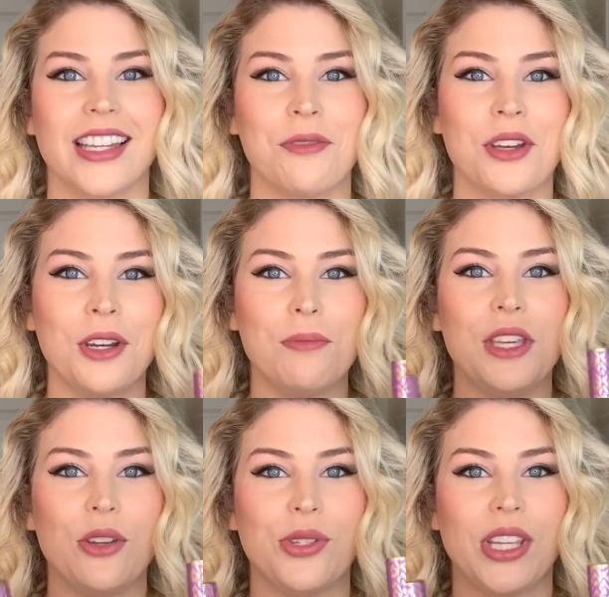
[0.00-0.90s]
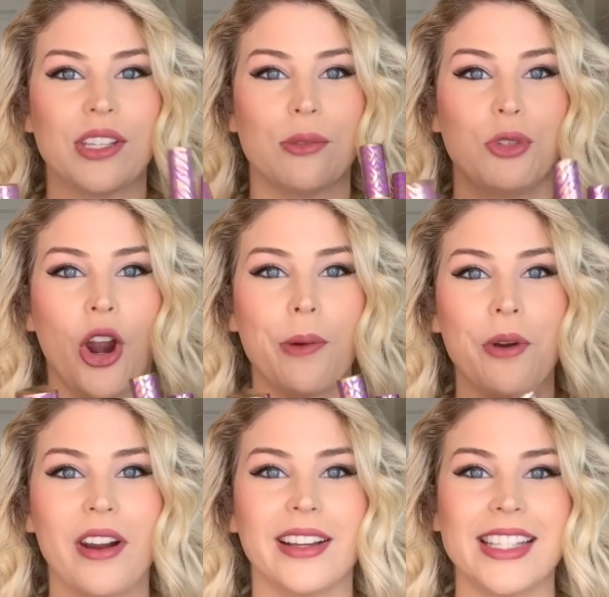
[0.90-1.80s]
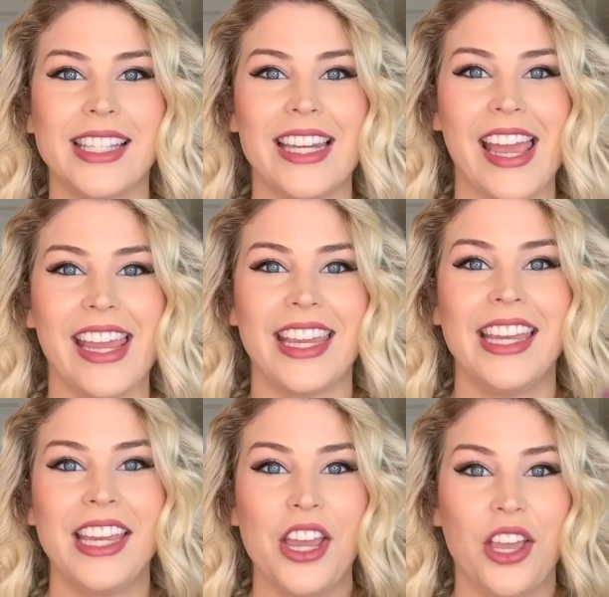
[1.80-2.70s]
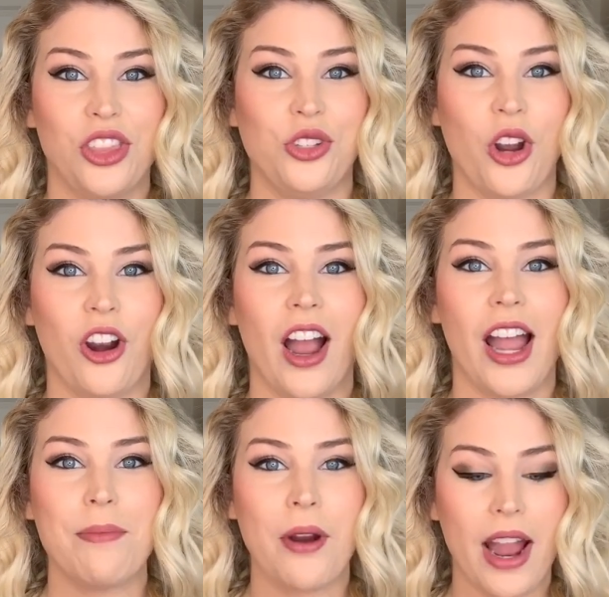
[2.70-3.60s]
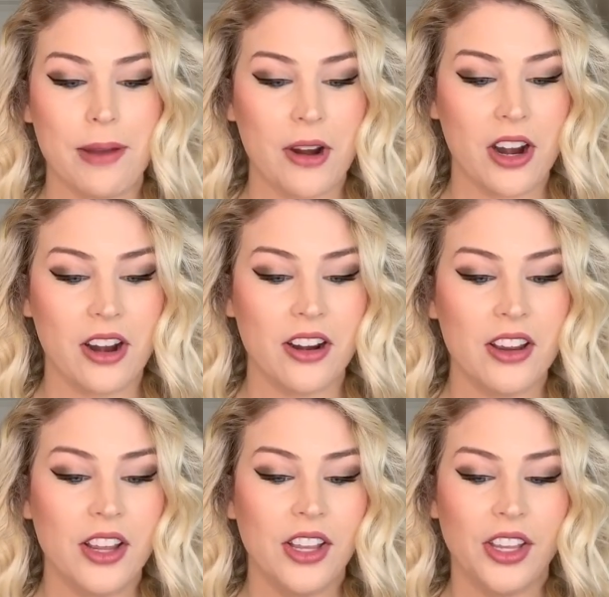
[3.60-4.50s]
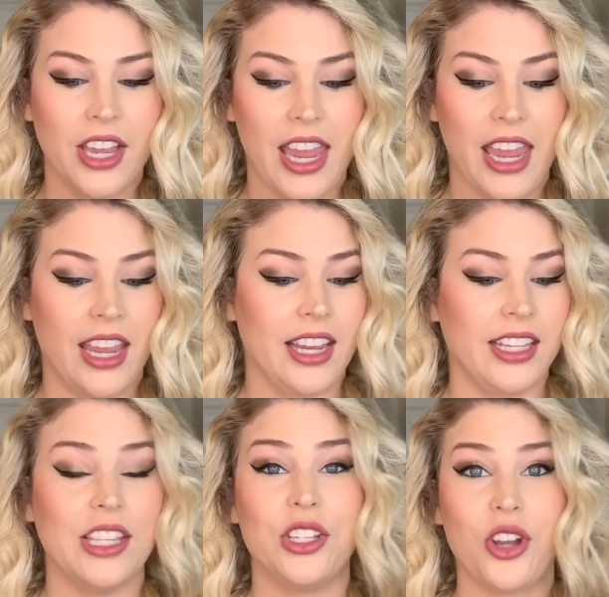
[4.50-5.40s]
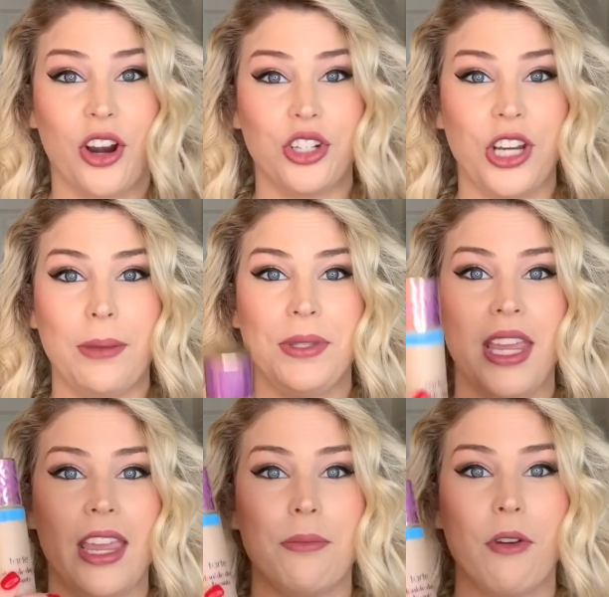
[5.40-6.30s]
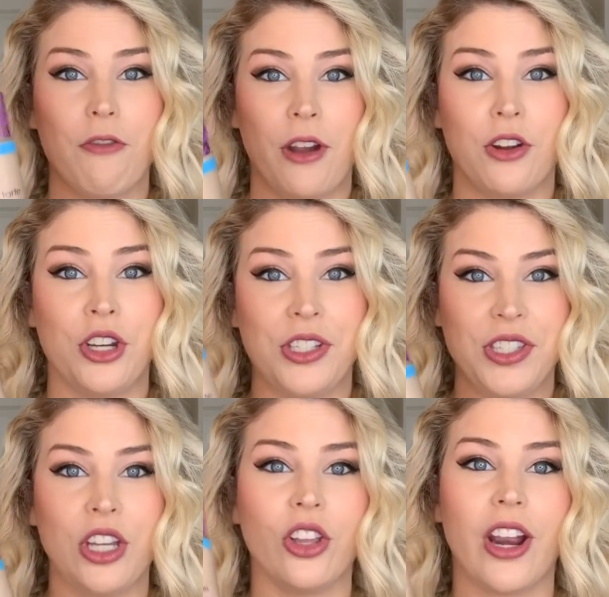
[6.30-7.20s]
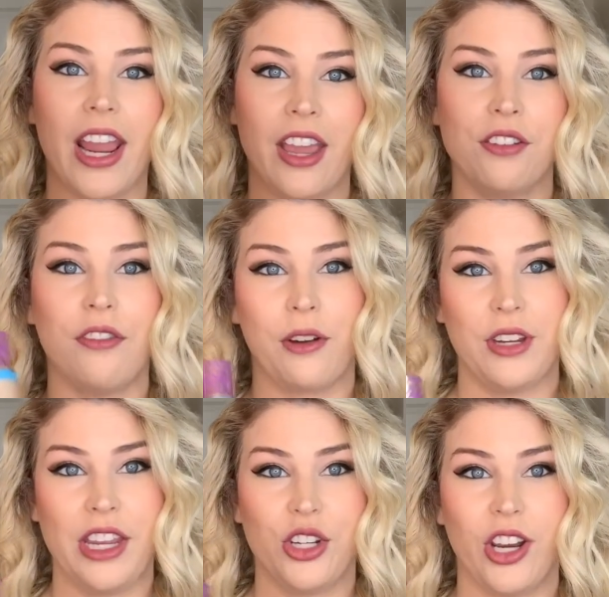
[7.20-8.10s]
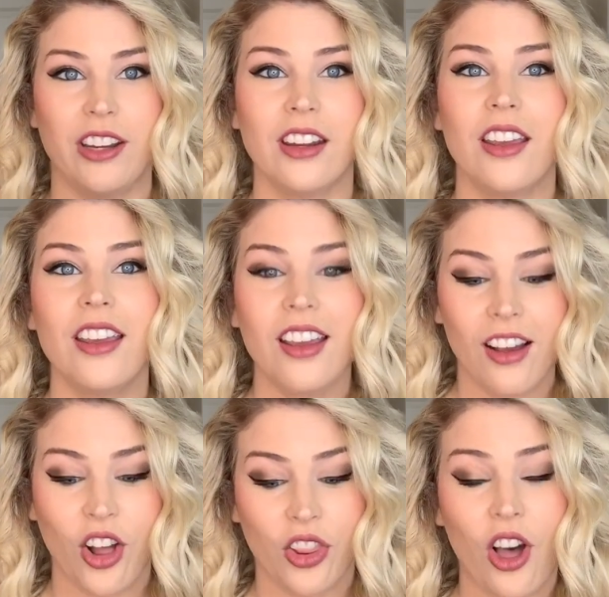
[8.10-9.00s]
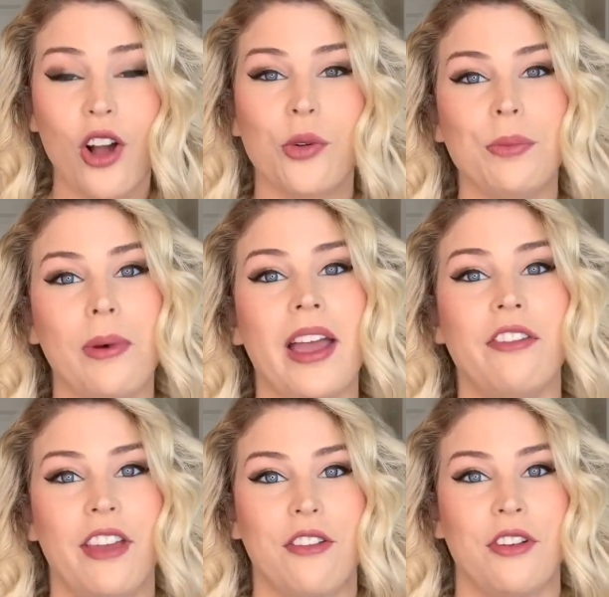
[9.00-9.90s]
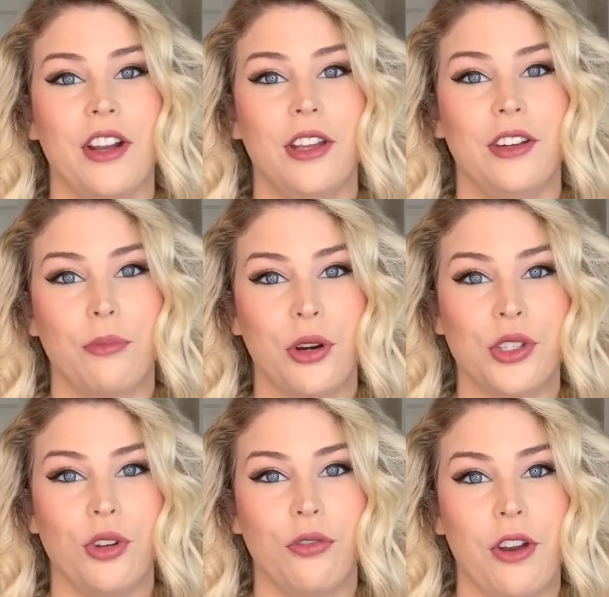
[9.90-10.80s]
And I'm gonna be using some Tarte products today, the Tarte Eye Primer, and the Tarte Shape Tape Concealer and Foundation, along with my personal